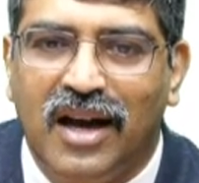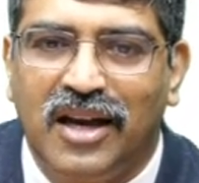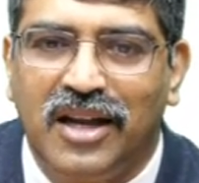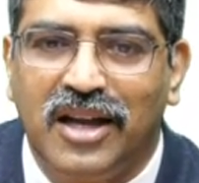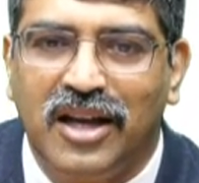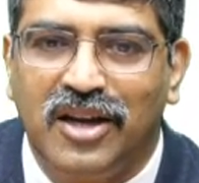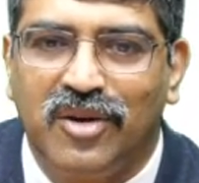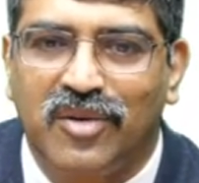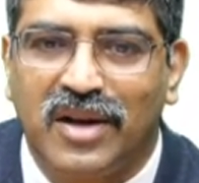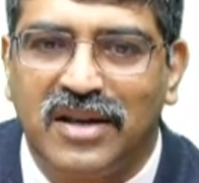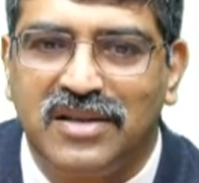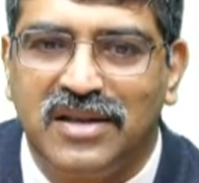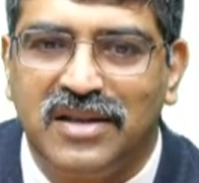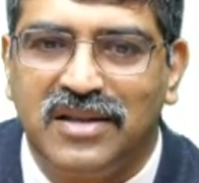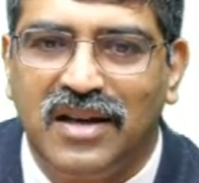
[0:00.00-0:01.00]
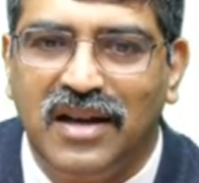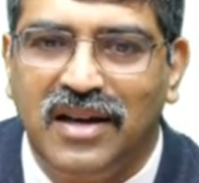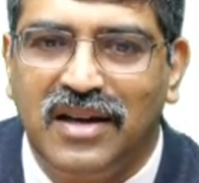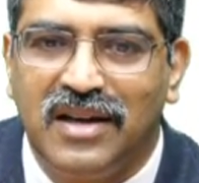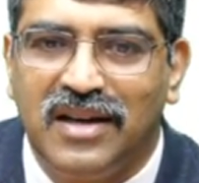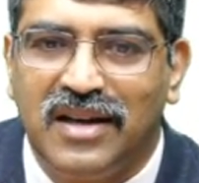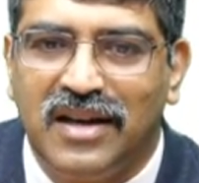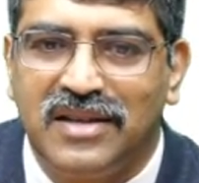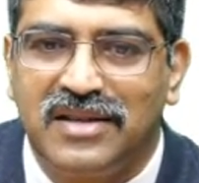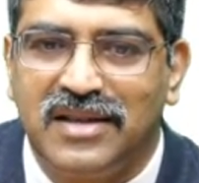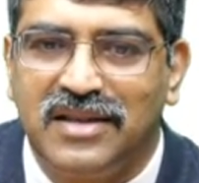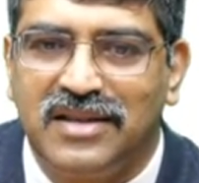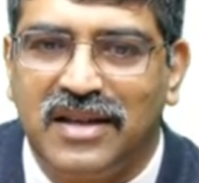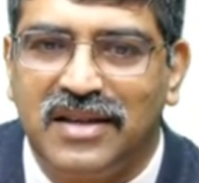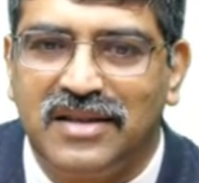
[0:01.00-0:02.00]
and here you can see the
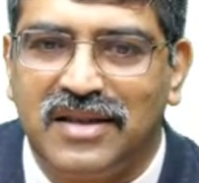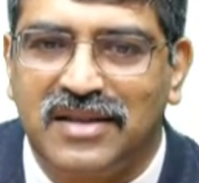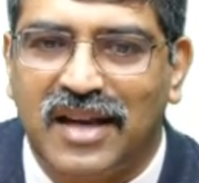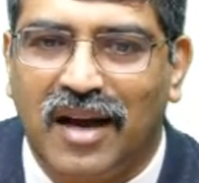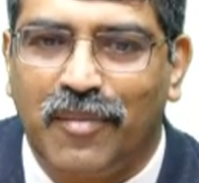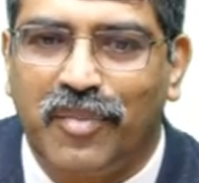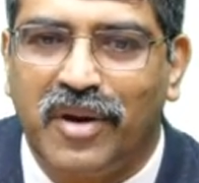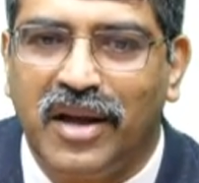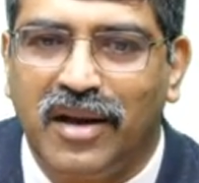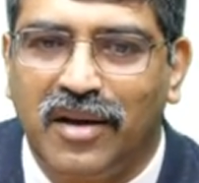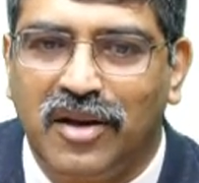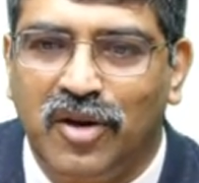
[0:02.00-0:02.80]
ST changes happening.